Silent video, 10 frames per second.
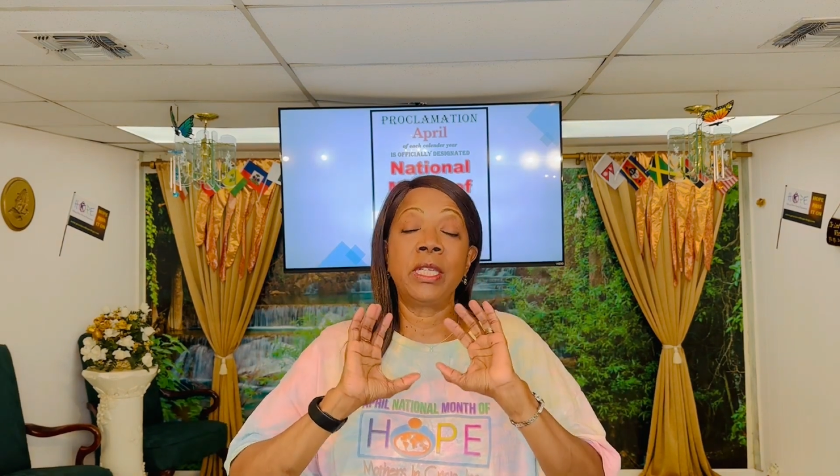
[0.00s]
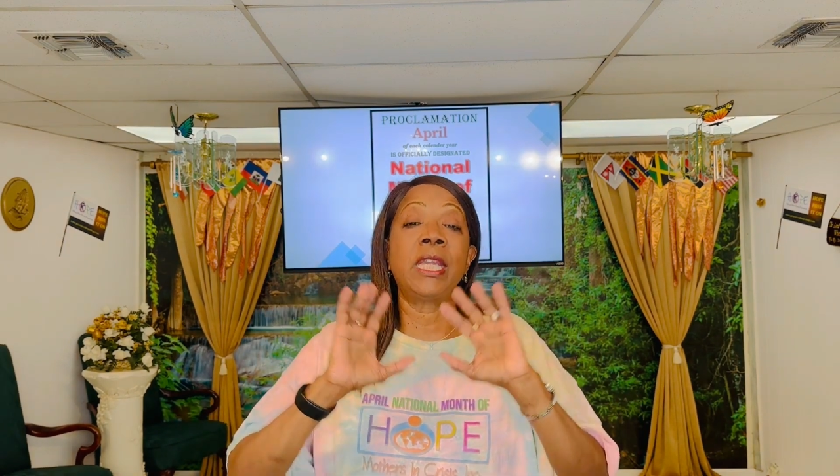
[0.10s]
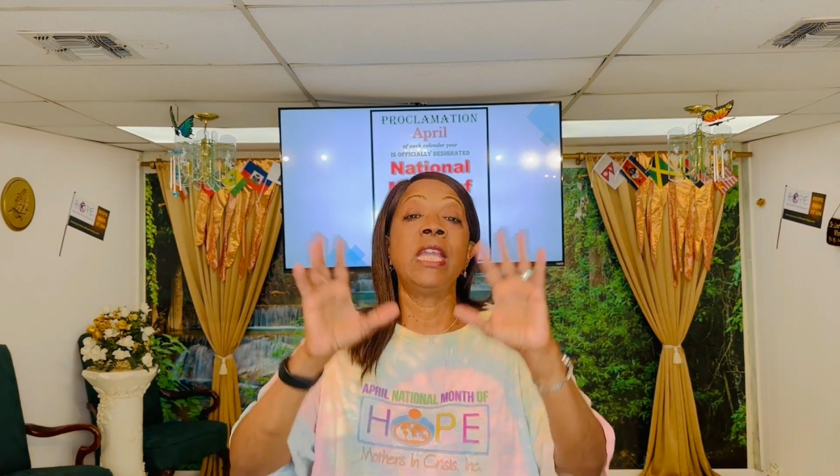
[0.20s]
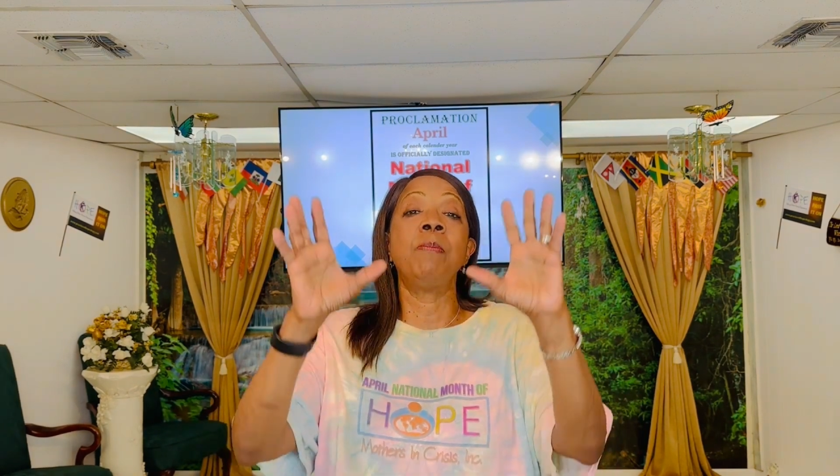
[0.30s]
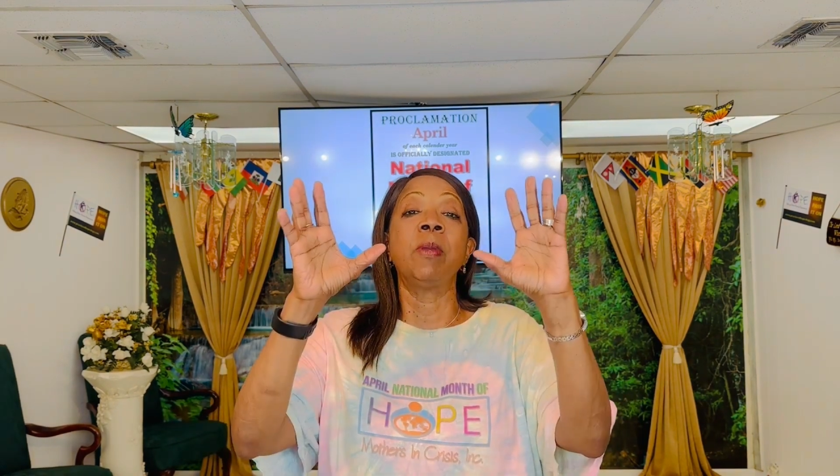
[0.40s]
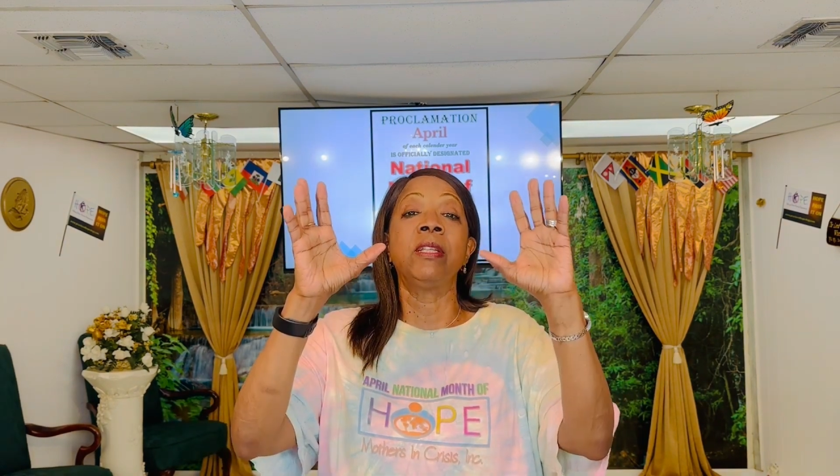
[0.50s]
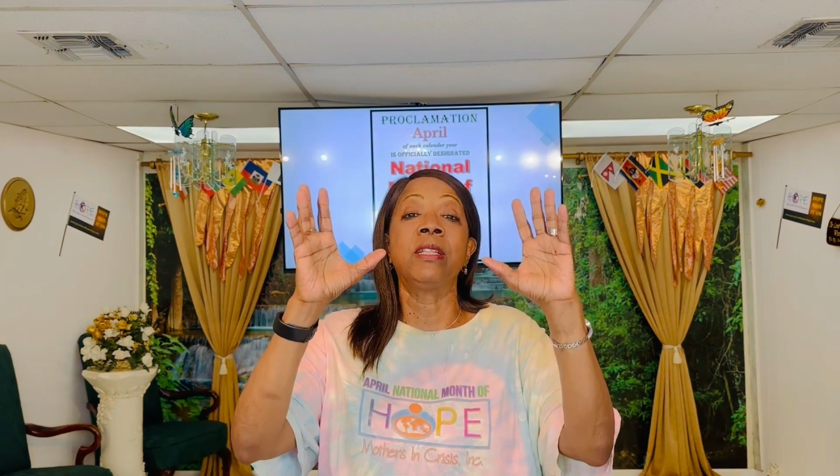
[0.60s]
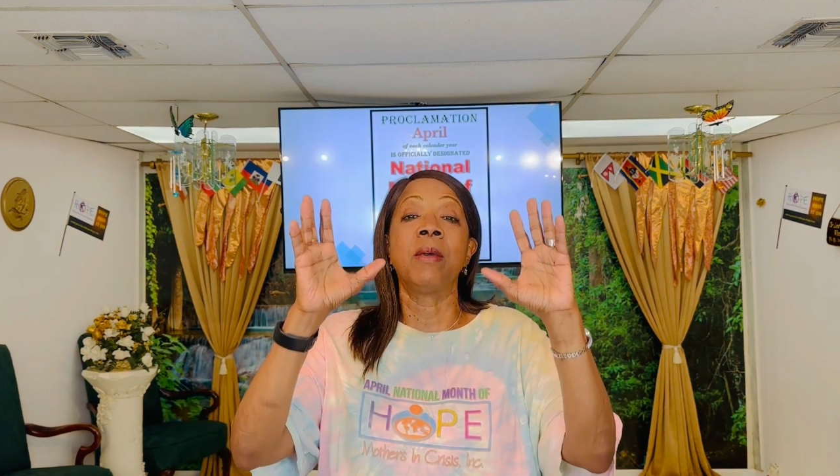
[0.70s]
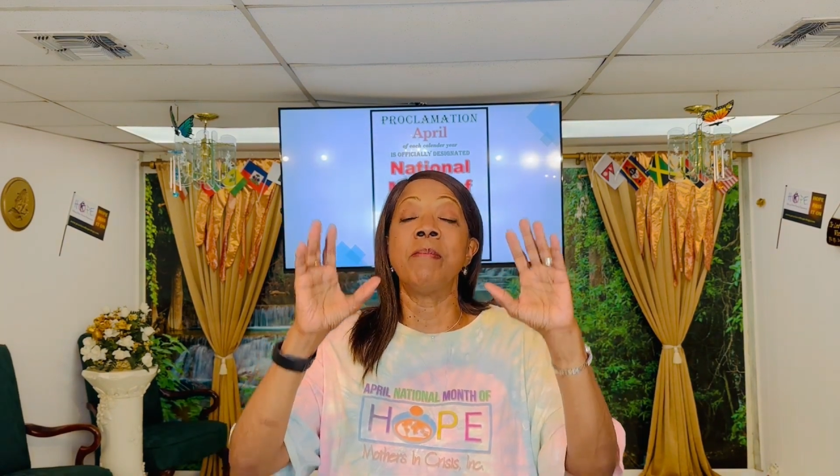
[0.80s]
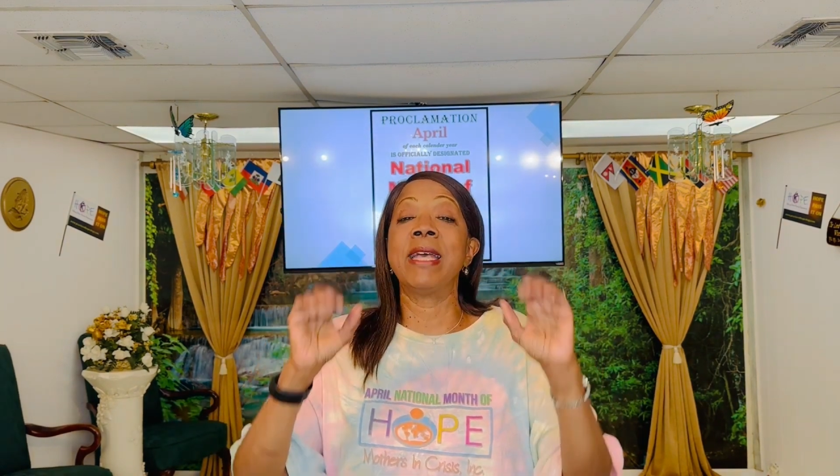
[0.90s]
keep
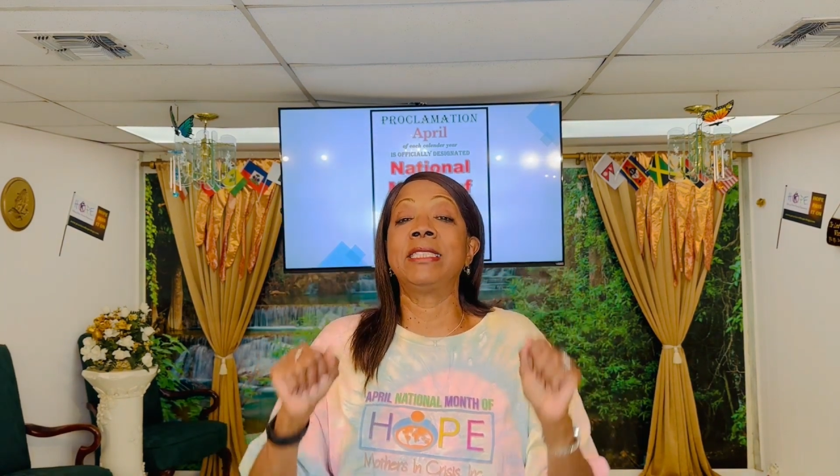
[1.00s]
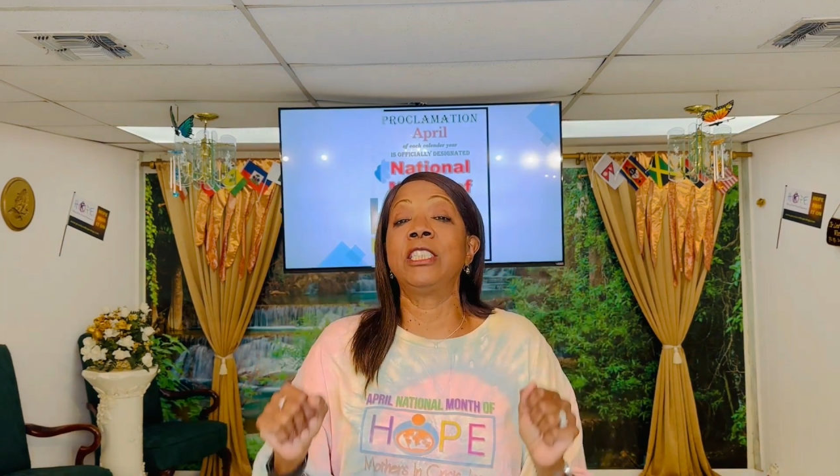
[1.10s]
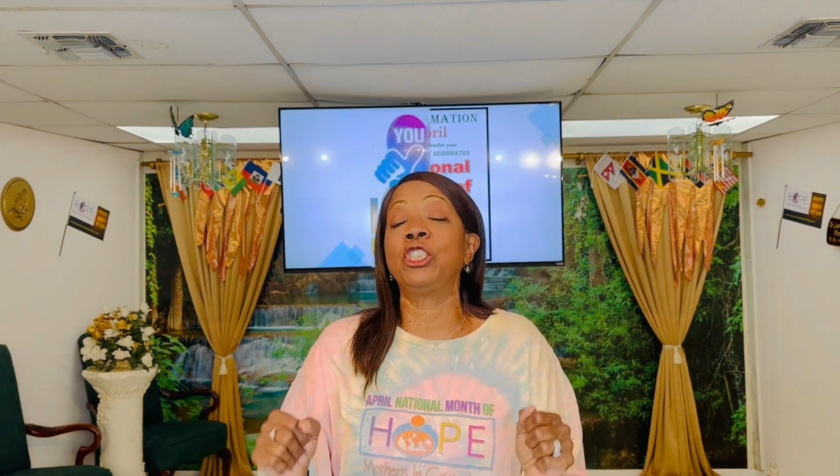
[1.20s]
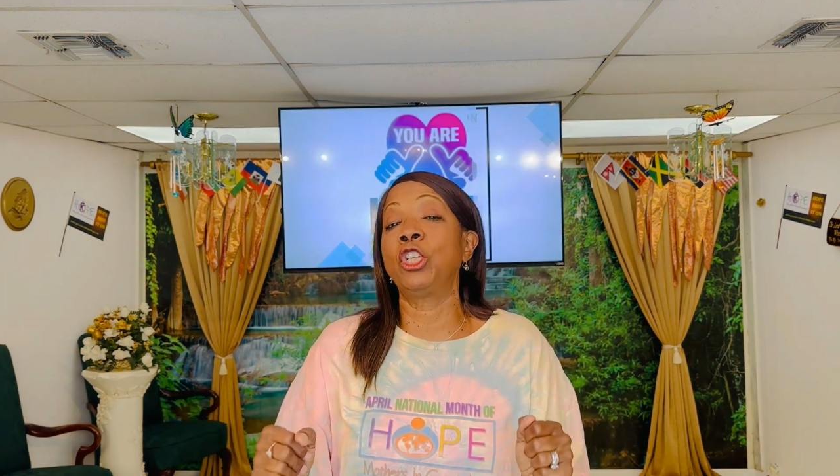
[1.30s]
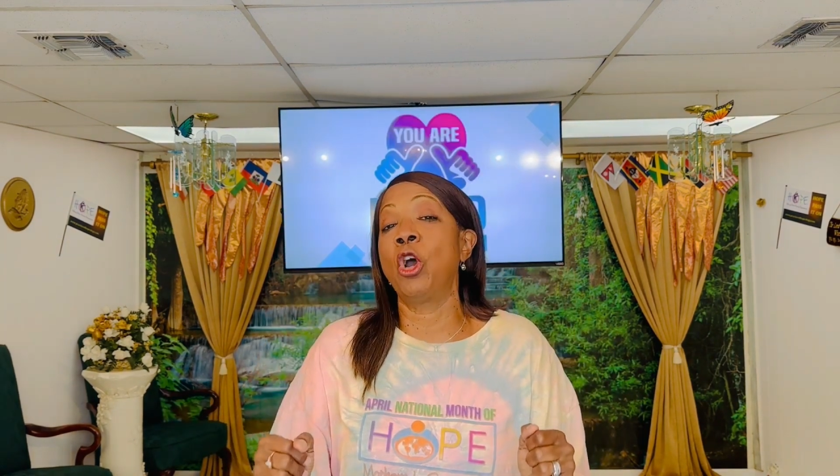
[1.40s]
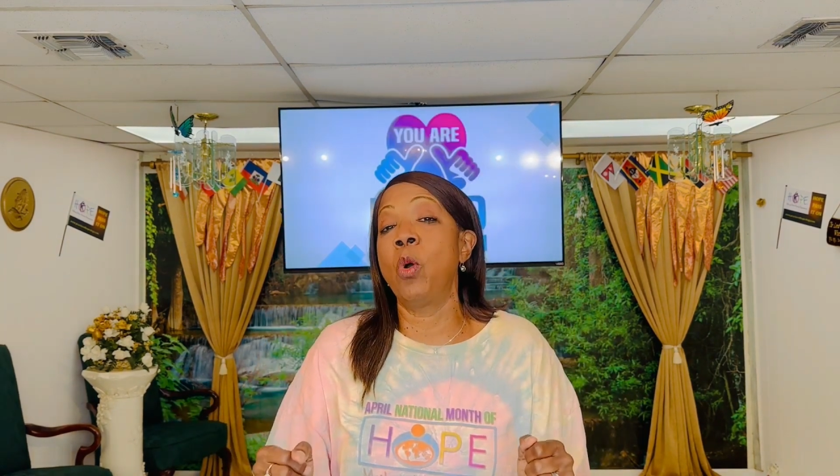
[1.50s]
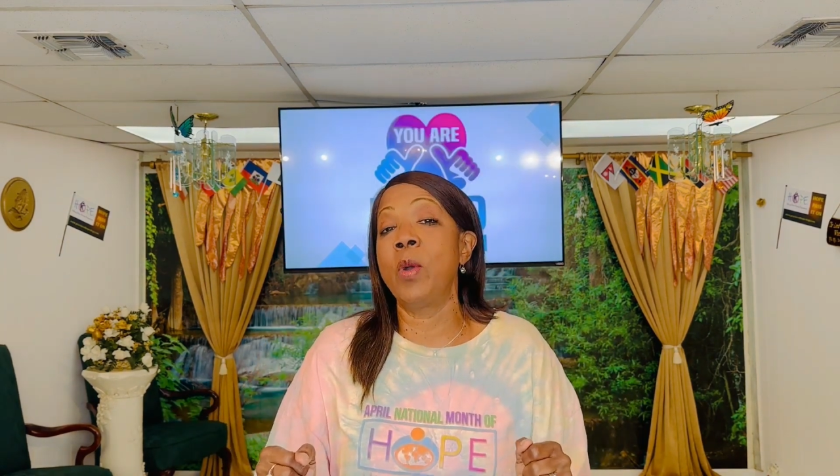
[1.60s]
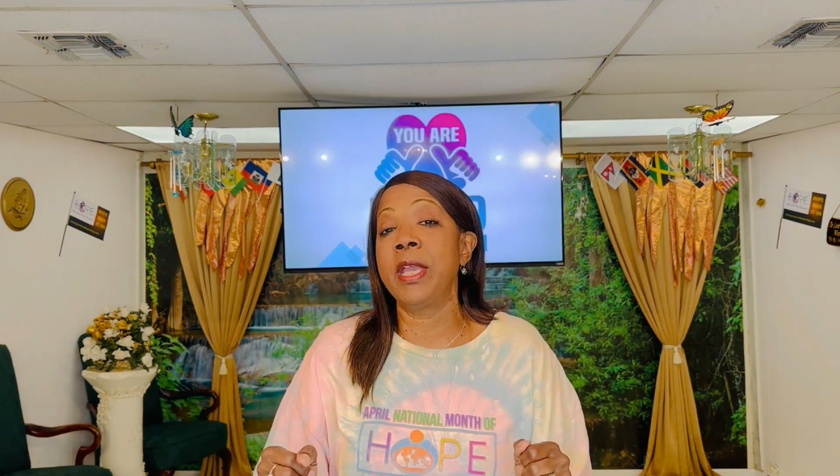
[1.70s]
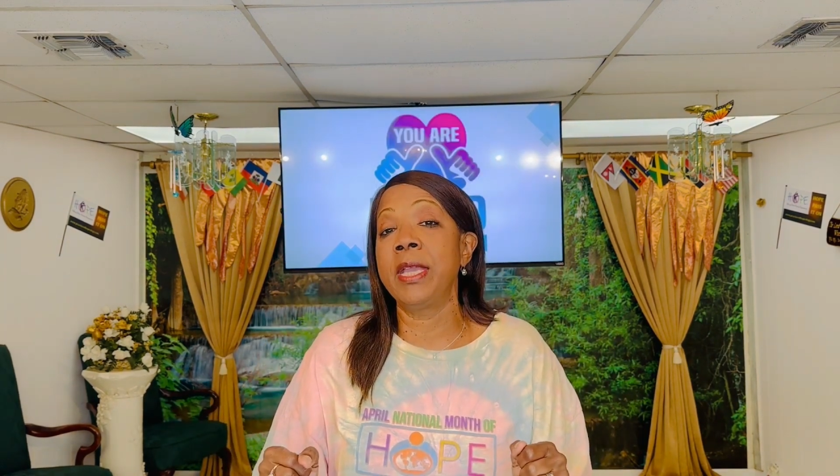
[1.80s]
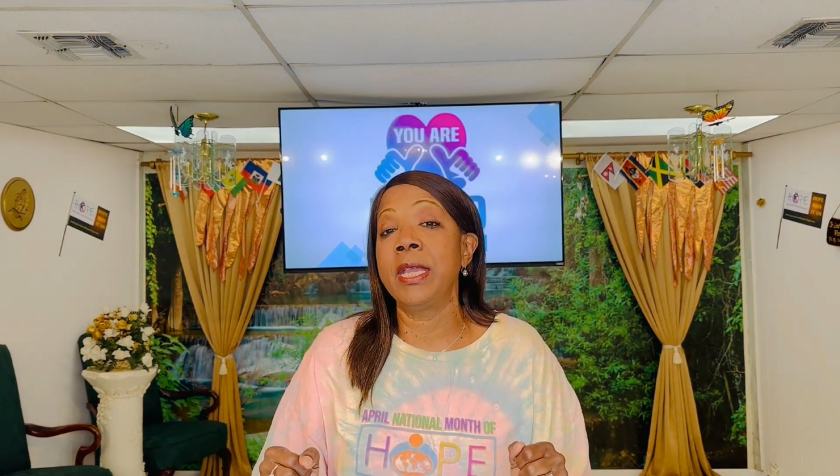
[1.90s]
the message
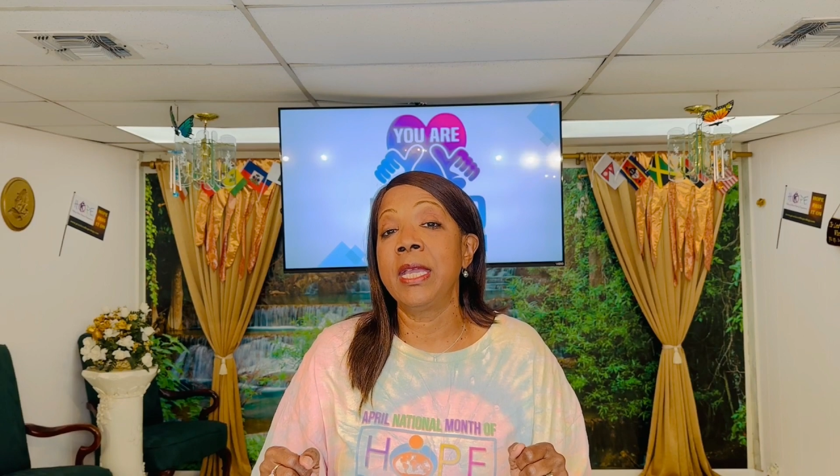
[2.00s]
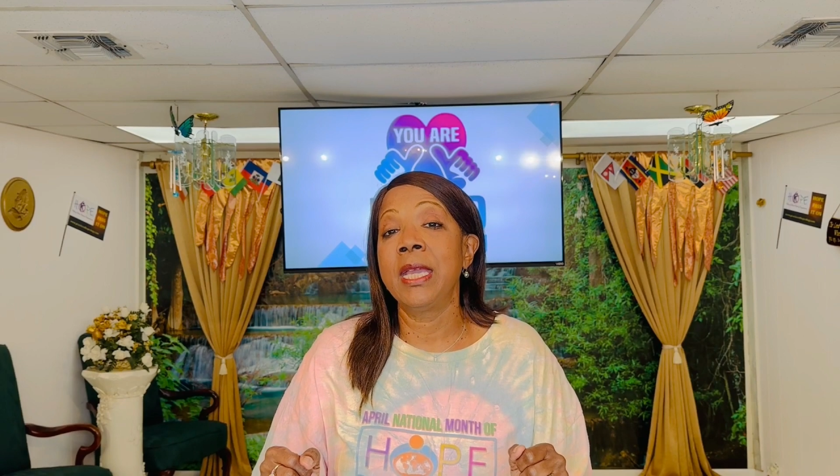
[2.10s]
going